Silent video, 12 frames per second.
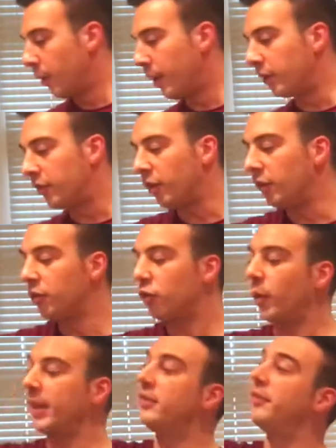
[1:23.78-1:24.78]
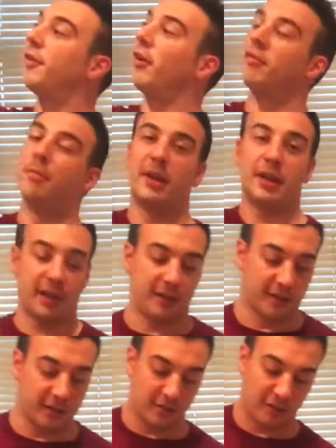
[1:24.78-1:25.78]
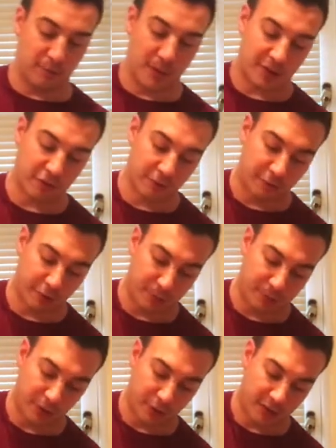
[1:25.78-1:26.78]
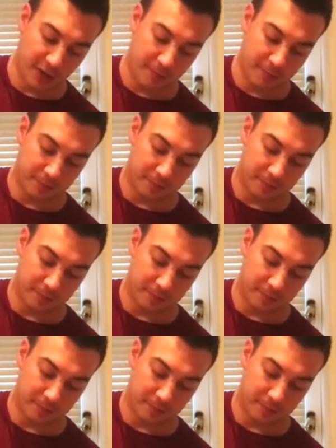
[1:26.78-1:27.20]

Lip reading: We're going to do 25ml of passion fruit puree.